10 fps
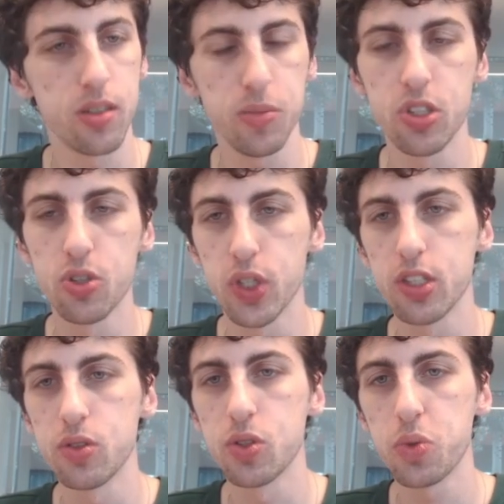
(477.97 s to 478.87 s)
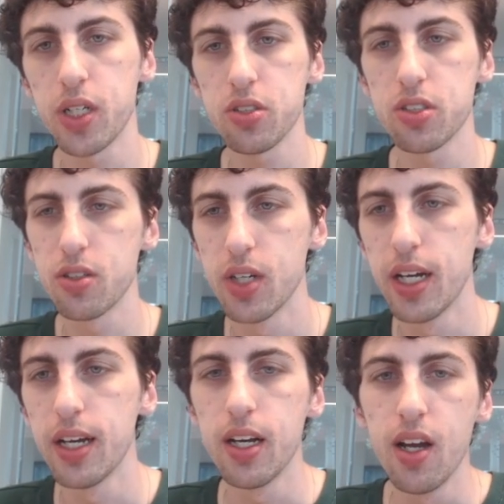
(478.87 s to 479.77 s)
something you want to do as well. So,
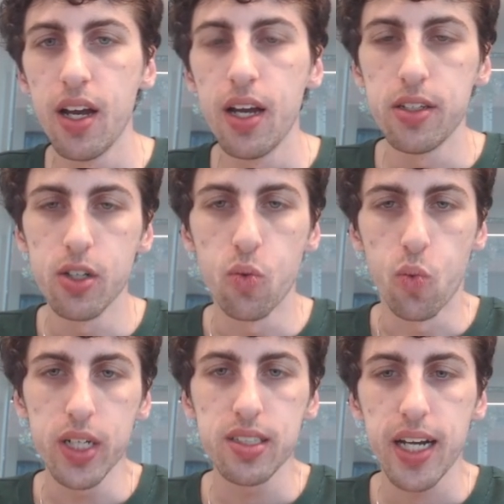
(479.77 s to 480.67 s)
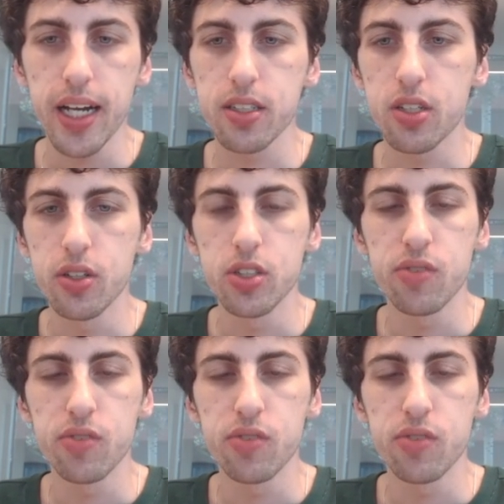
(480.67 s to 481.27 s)
1 attack a turn